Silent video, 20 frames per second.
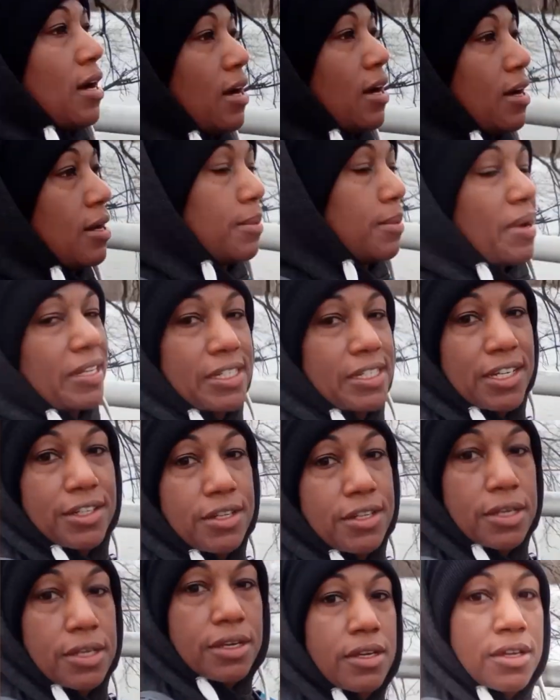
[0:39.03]
I did
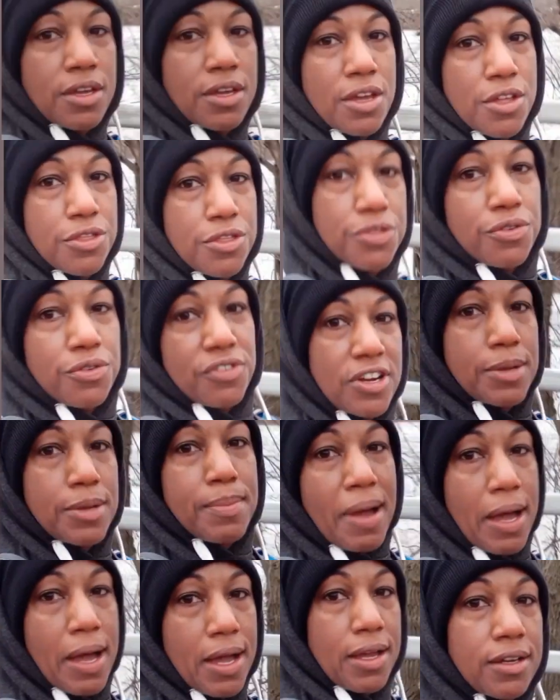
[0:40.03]
3
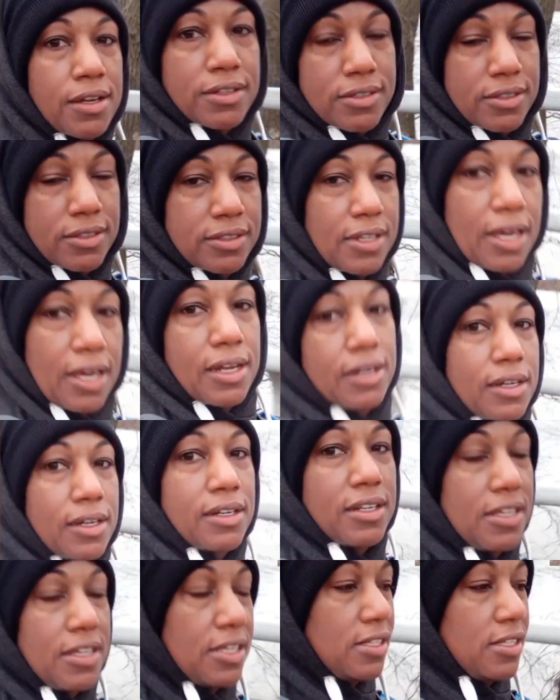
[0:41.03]
miles at an
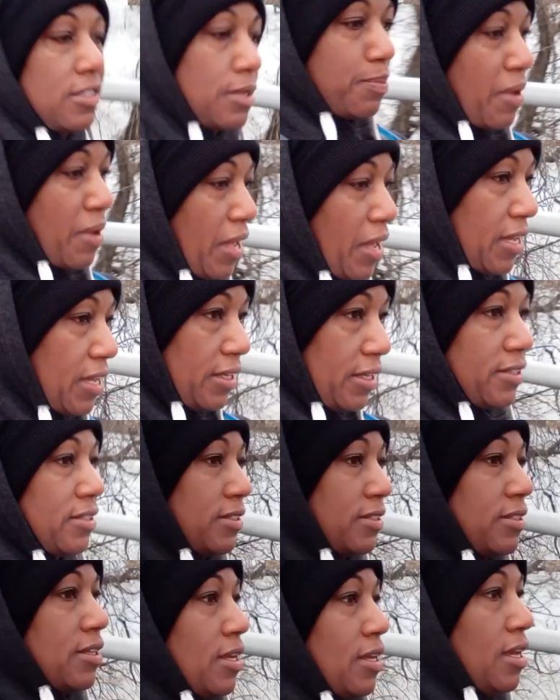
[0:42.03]
easy pace,
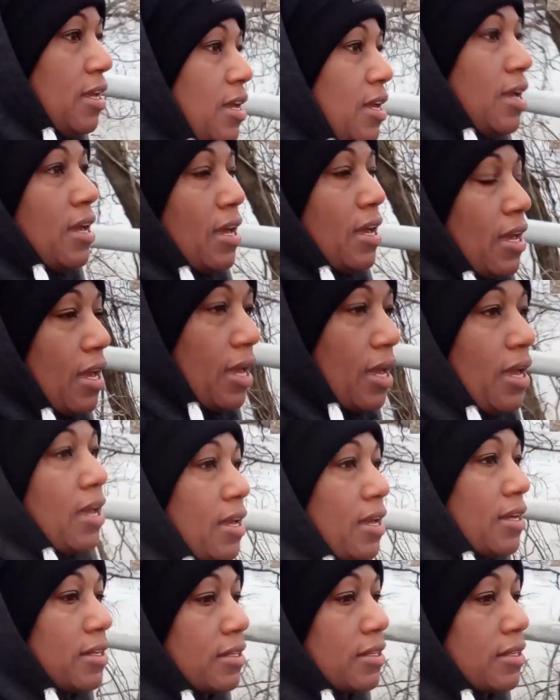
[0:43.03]
and